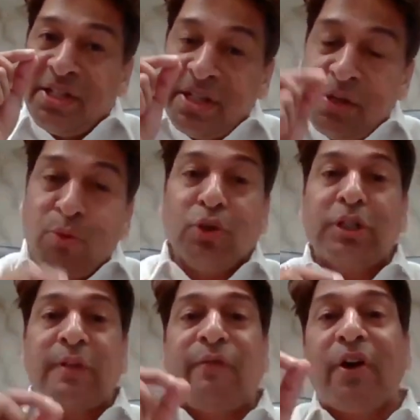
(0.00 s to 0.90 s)
is
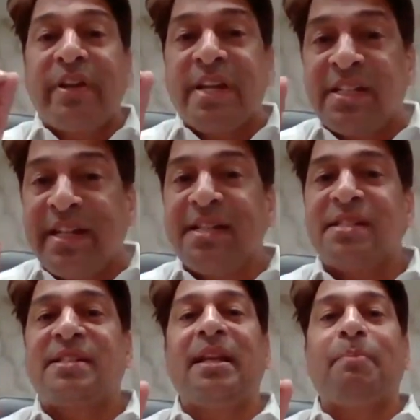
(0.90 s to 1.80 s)
used for
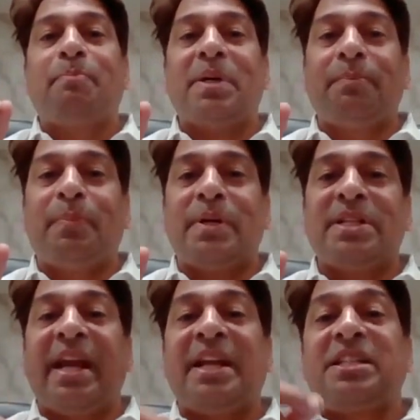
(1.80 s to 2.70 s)
residential
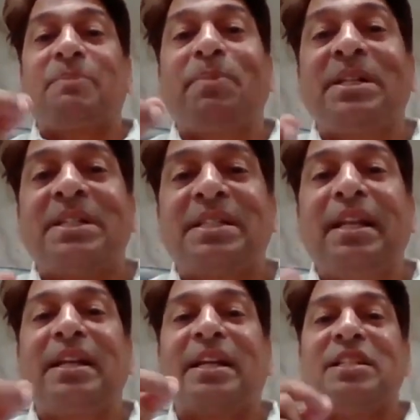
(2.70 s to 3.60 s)
purpose, it is
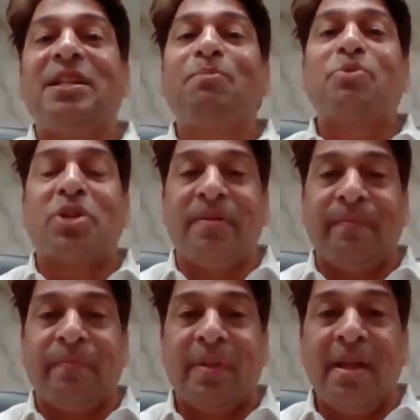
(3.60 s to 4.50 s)
personal
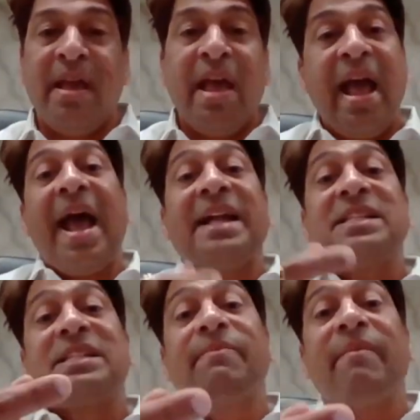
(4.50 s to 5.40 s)
consumption,
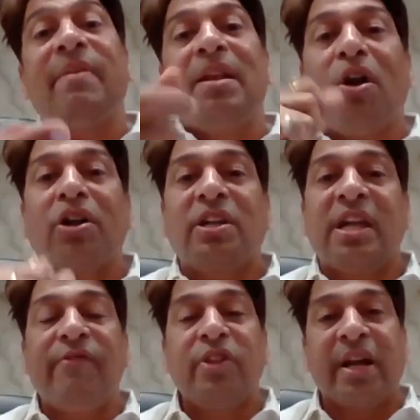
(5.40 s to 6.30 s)
hence we will
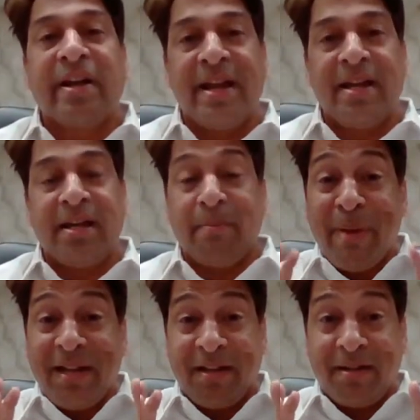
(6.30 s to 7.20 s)
not give you the credit.
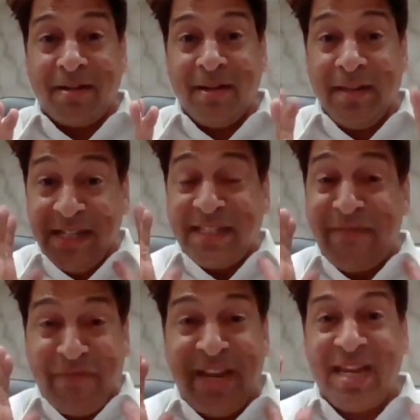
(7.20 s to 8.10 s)
But
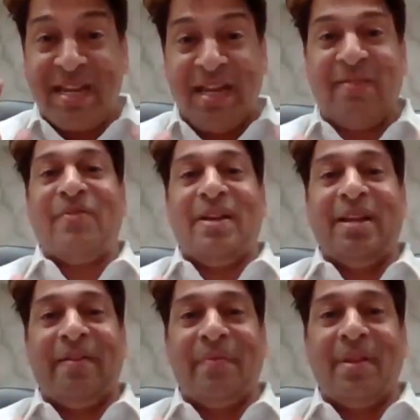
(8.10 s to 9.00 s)
listen very
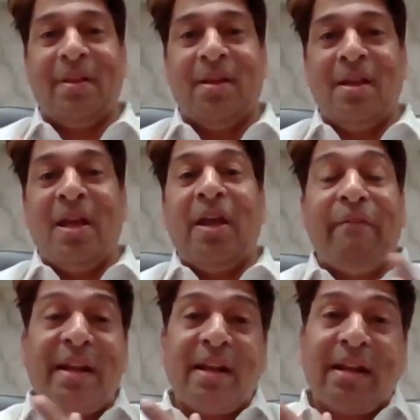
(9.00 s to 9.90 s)
carefully.
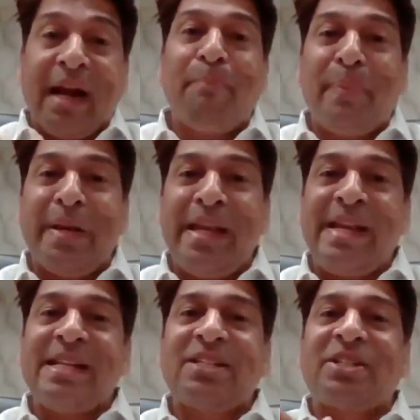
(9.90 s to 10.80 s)
When
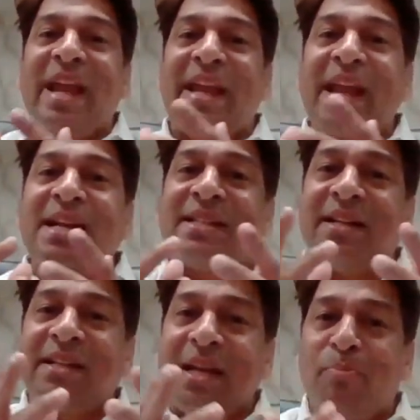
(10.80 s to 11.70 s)
company is taking
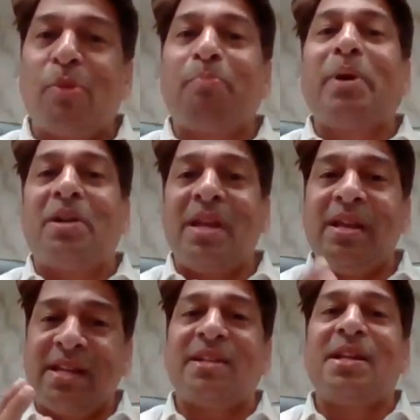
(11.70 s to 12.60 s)
certain
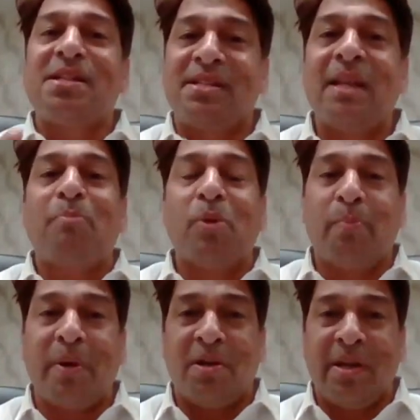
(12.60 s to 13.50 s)
property, residential
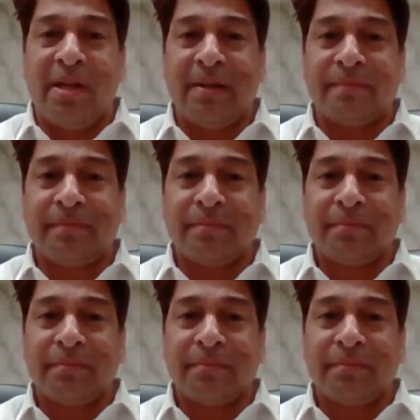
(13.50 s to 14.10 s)
property,